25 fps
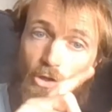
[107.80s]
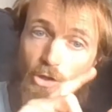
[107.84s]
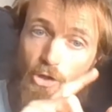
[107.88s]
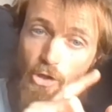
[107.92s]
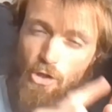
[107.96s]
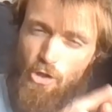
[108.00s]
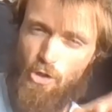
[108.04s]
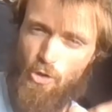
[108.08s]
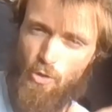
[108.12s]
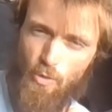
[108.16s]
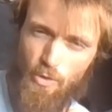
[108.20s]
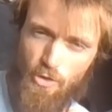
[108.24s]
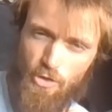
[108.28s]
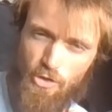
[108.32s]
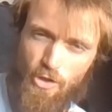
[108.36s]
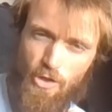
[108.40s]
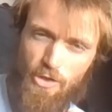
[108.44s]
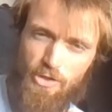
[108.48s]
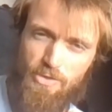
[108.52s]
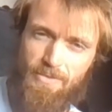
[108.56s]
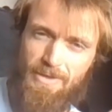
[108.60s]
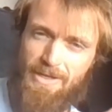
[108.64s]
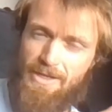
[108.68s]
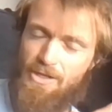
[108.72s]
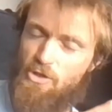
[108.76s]
you're in
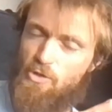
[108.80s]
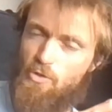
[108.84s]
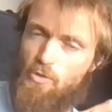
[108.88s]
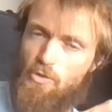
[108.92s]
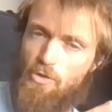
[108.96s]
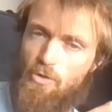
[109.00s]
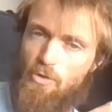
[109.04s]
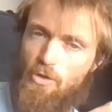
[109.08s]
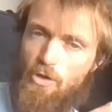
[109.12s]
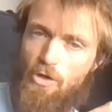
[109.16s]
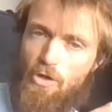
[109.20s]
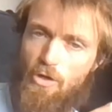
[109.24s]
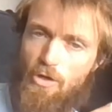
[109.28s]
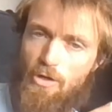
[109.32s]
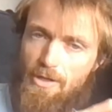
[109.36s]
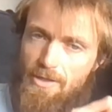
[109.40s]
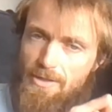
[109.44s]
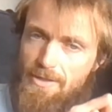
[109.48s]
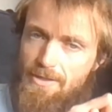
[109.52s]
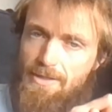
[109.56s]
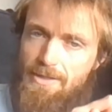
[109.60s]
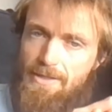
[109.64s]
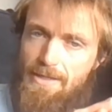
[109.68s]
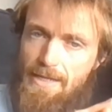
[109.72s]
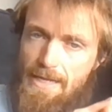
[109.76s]
charge of making sure you cook
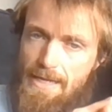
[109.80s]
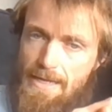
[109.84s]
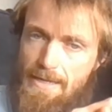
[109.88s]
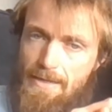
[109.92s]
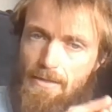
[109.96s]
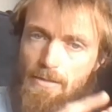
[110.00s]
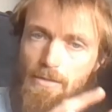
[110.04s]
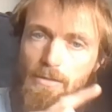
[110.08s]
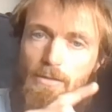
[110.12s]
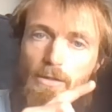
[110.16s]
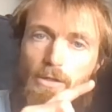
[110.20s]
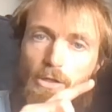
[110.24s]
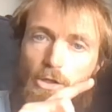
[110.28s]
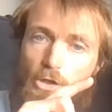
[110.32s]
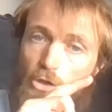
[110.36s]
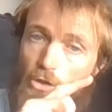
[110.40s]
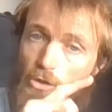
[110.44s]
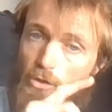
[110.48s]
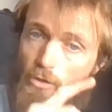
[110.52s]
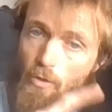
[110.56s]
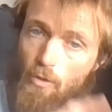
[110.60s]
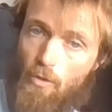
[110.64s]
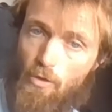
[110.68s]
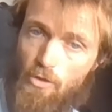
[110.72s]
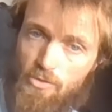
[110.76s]
and eat,
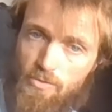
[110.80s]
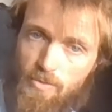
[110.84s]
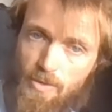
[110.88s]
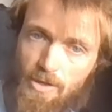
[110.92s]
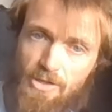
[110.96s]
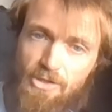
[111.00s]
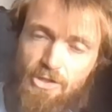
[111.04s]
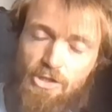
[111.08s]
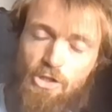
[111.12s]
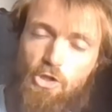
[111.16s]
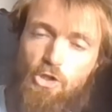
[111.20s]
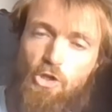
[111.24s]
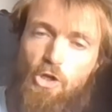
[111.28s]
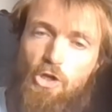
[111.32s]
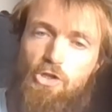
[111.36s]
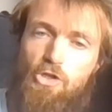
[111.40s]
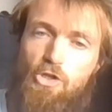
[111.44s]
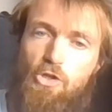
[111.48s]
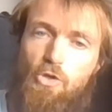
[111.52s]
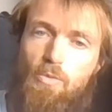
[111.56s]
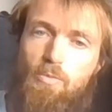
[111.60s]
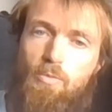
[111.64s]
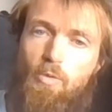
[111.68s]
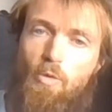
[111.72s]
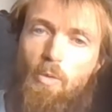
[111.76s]
you're this person in charge
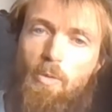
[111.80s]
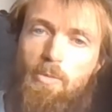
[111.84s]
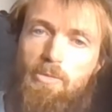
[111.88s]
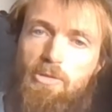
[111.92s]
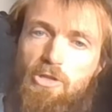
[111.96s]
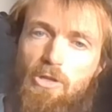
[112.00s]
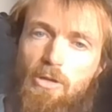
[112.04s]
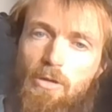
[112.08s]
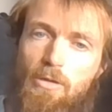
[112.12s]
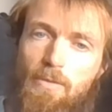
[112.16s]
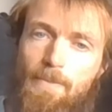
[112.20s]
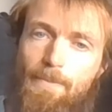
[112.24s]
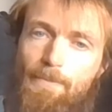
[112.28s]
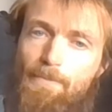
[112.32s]
of your perimeter.